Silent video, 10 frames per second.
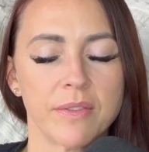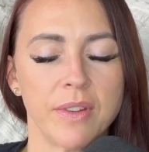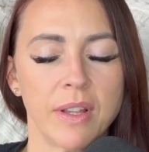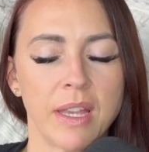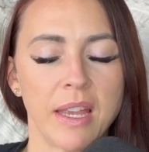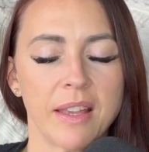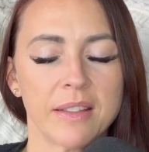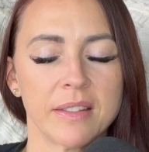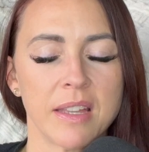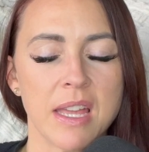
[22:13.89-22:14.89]

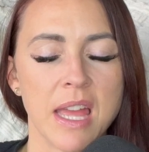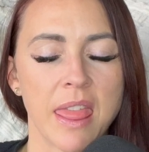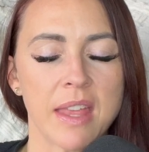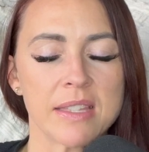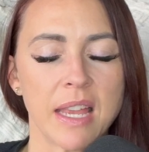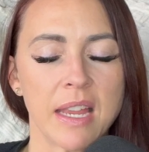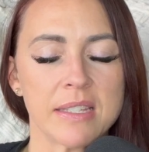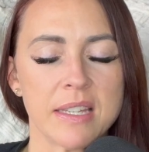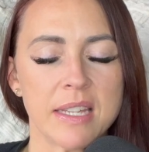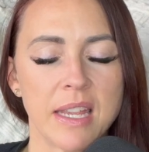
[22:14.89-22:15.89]
feeling the
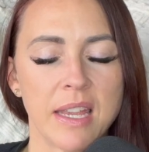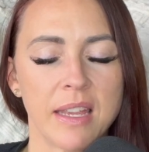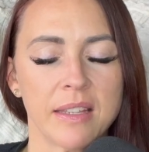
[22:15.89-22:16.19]
sanctity,